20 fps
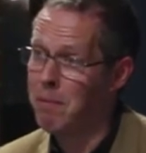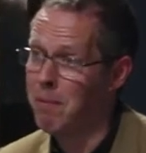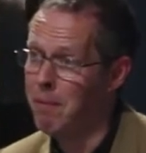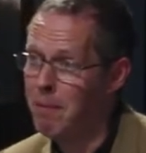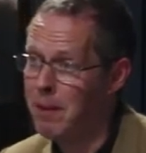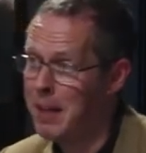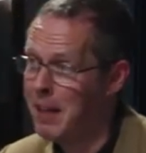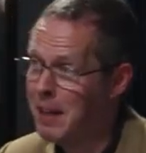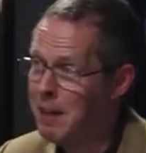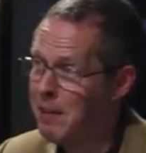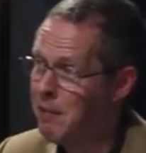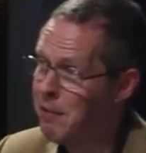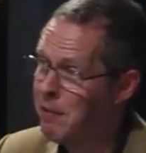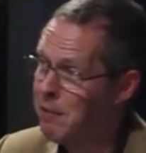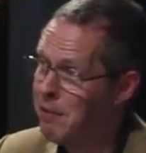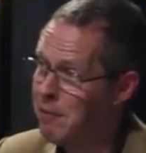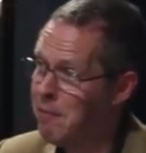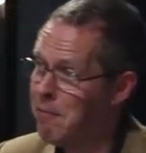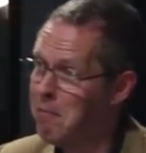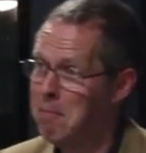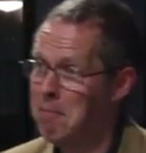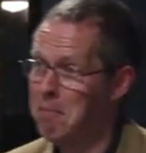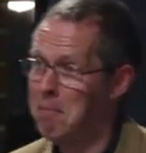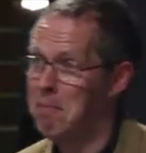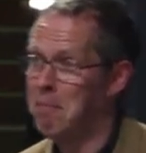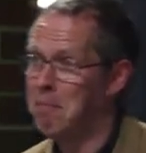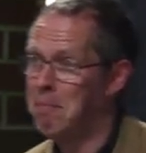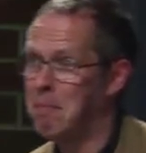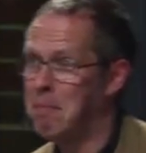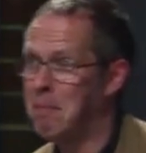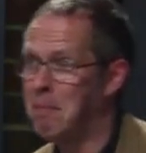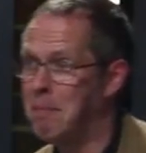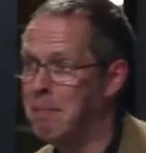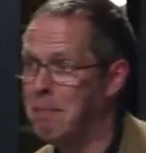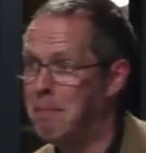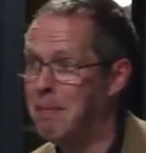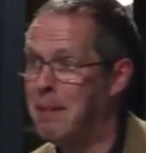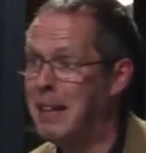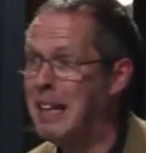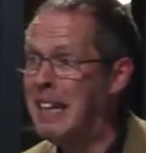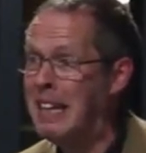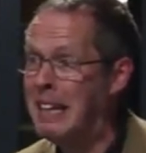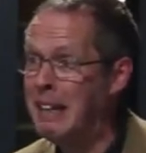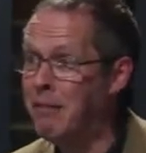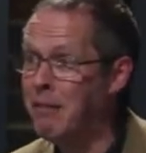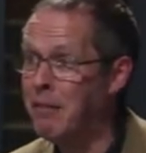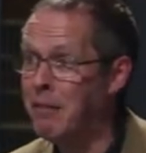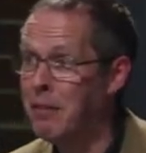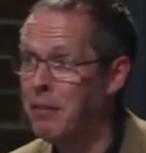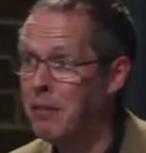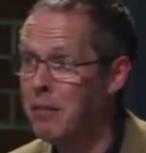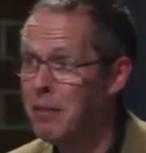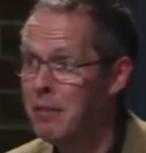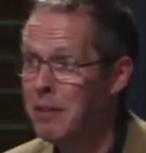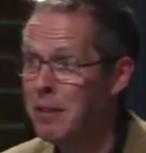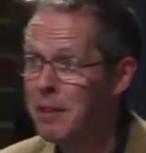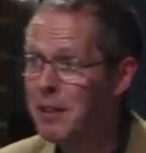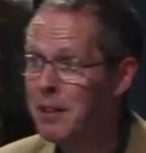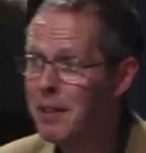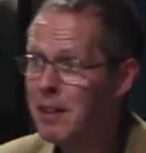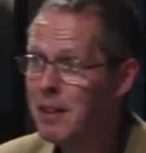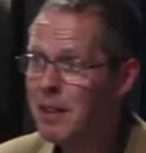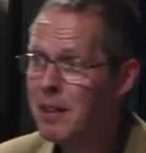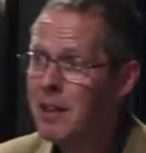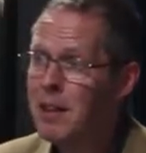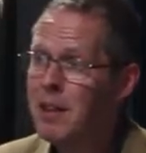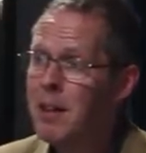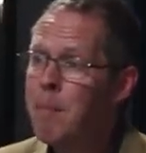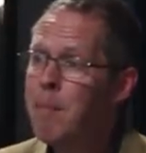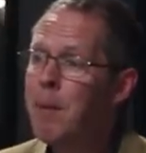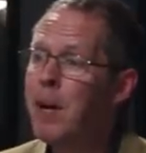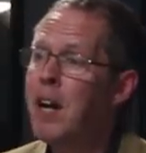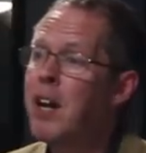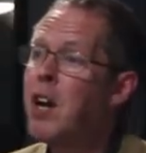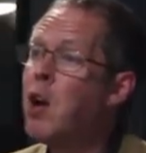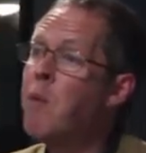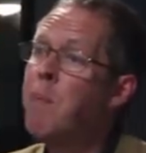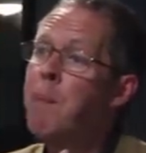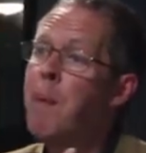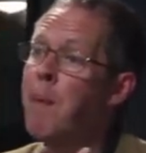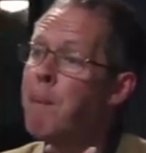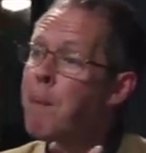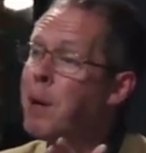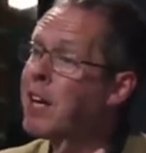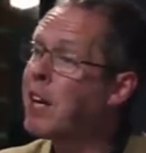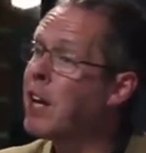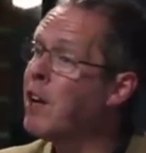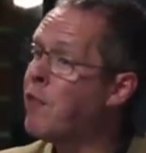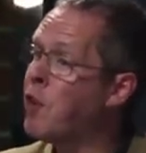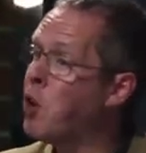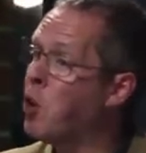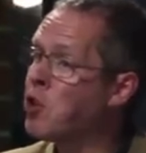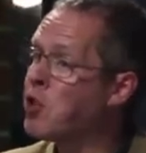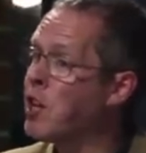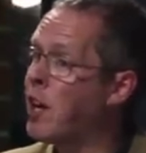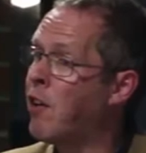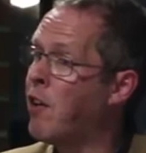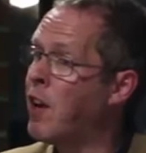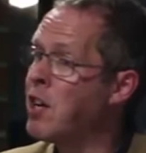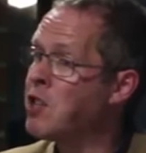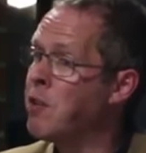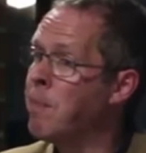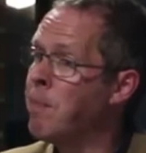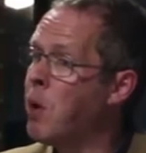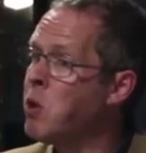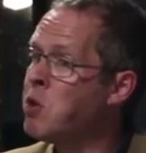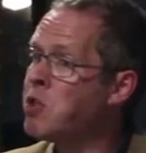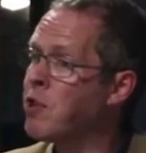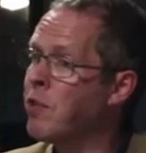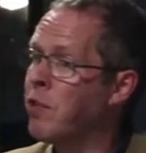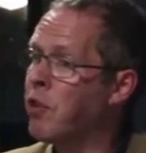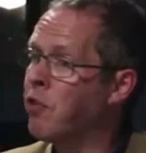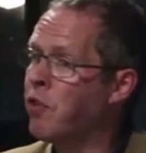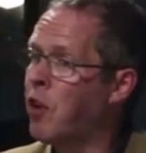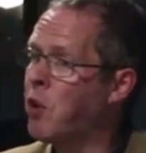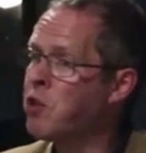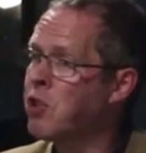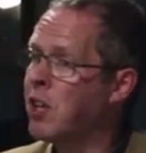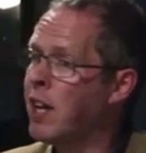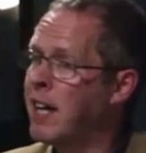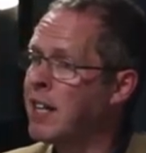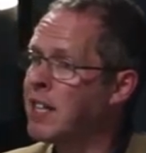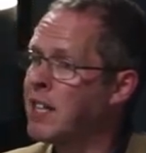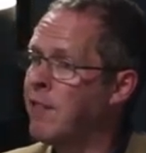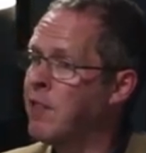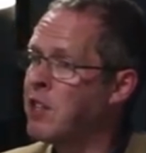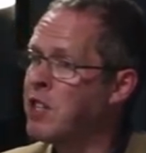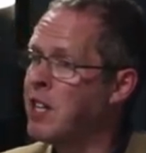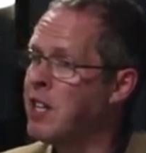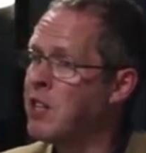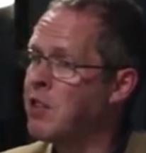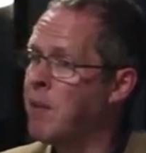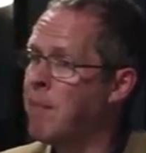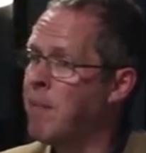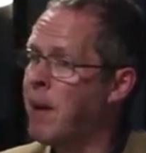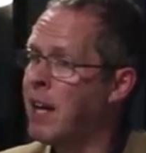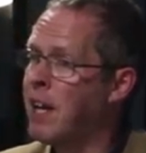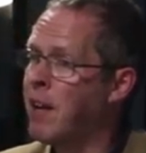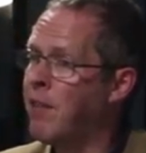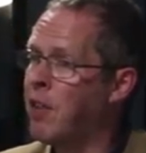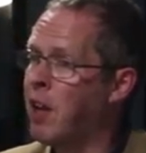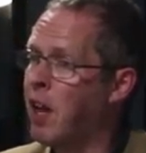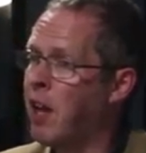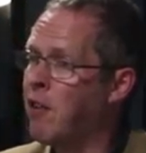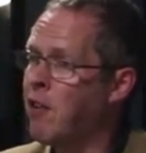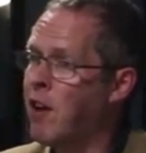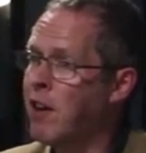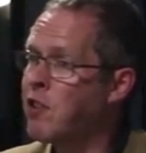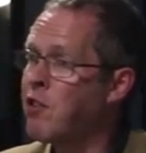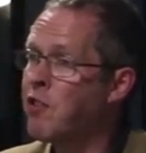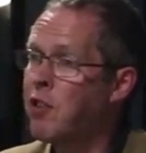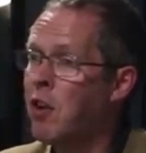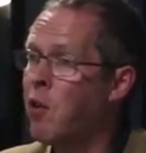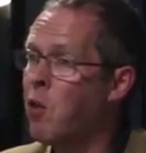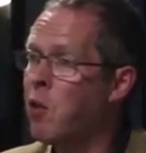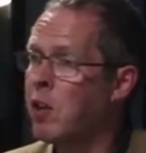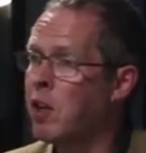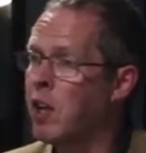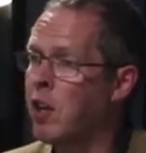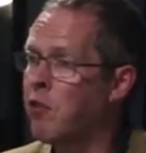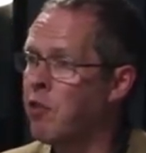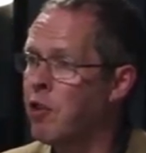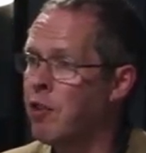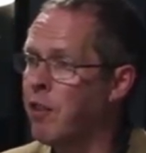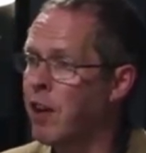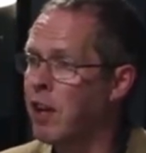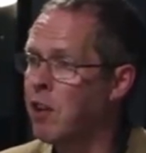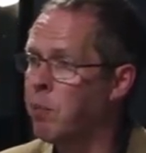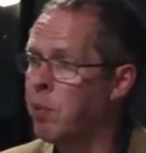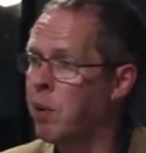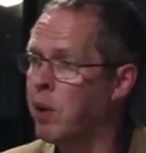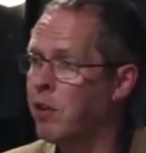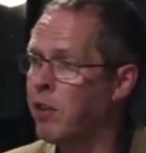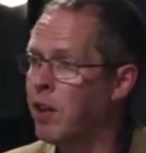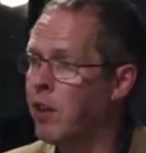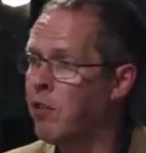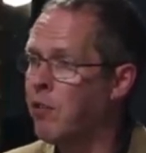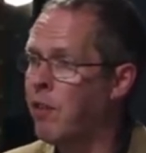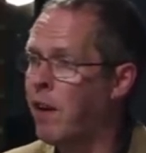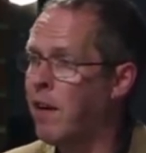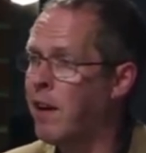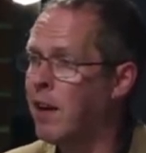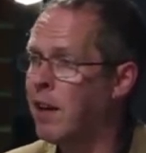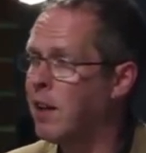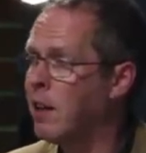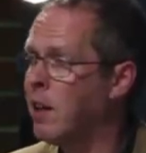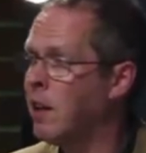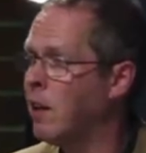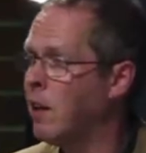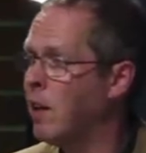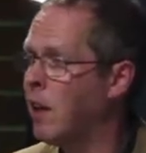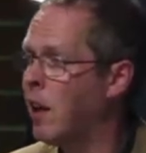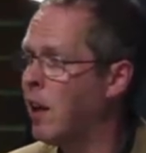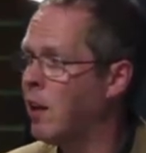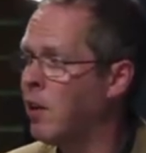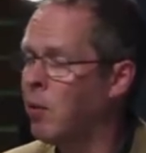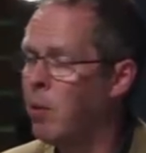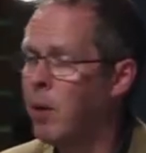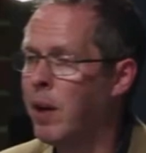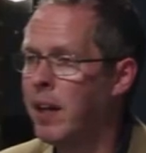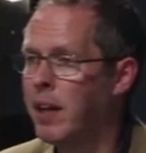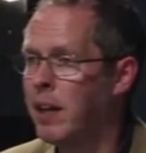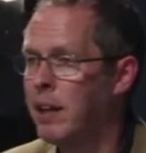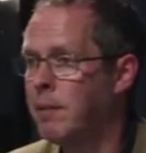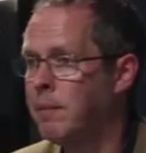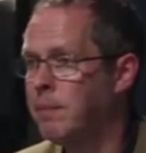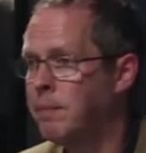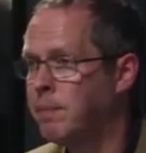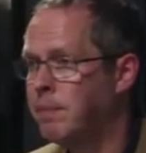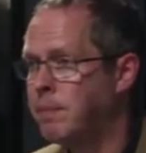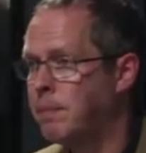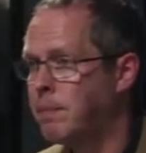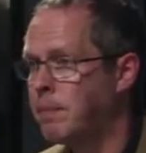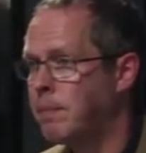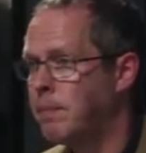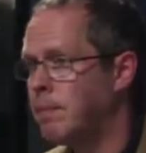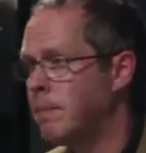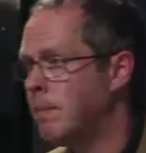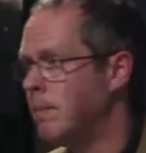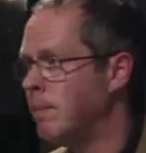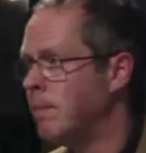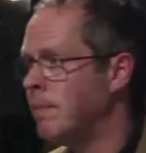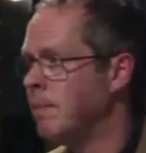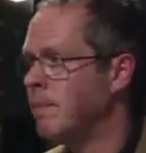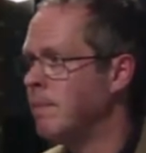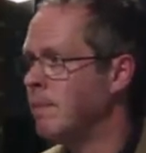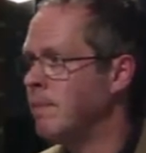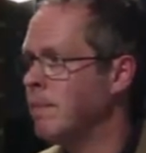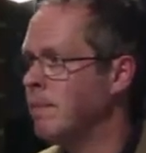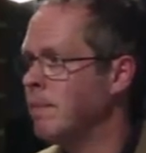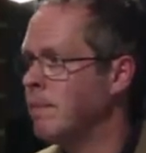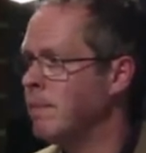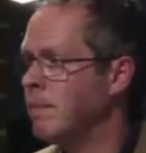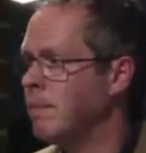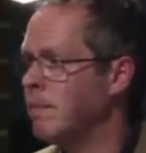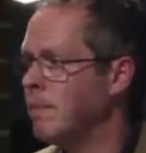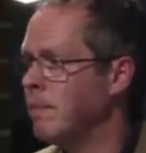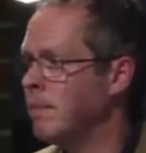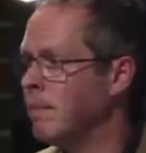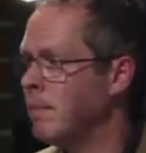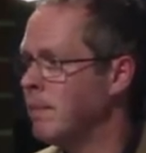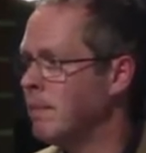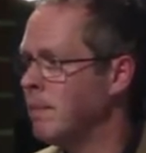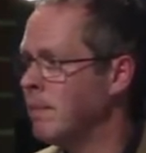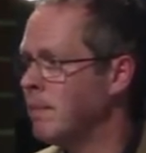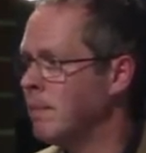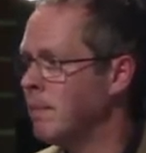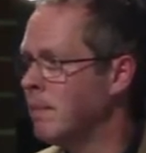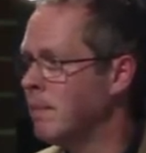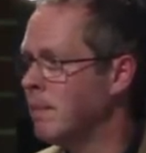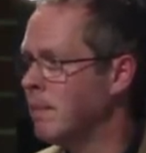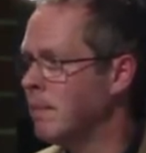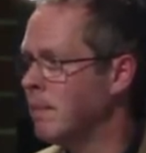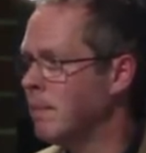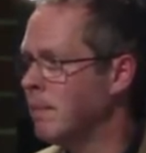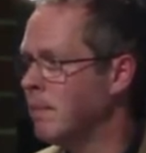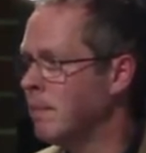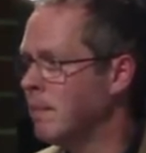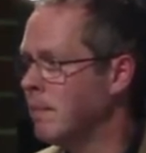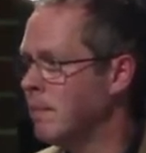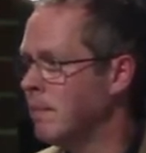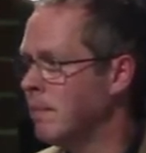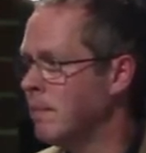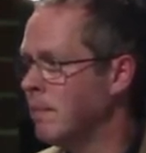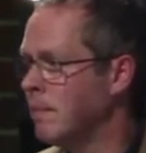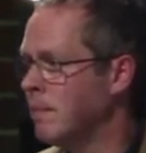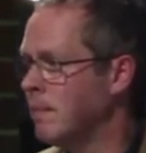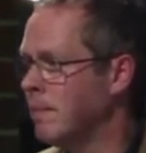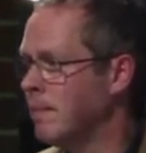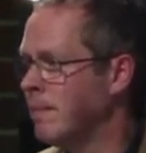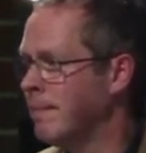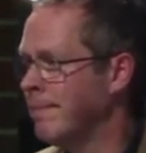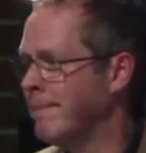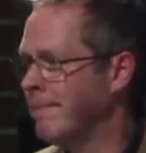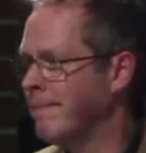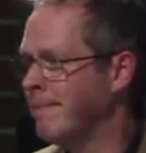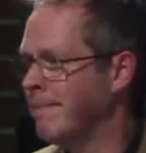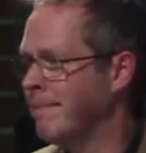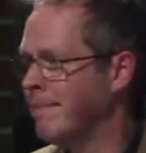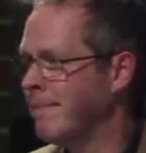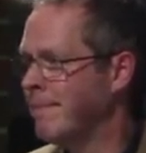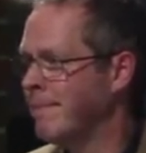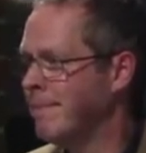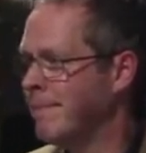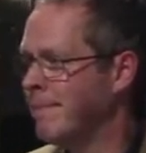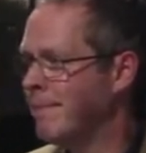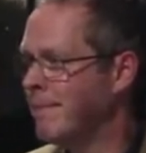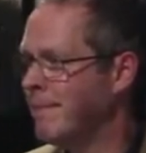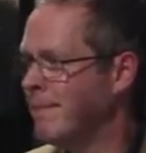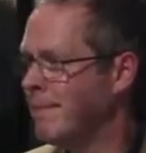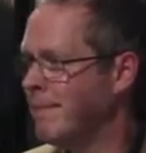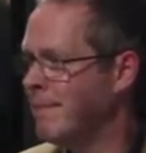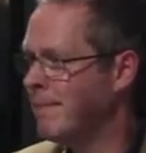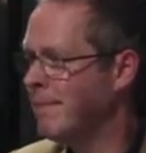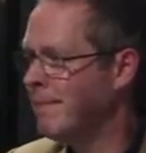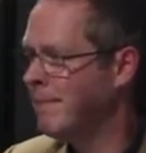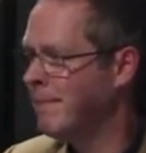leave, leave. But I know, particularly for your generation, most of the social activities and many of the other activities are organised through Facebook. There's very little other way. What about organisational Facebook accounts then? Like the University of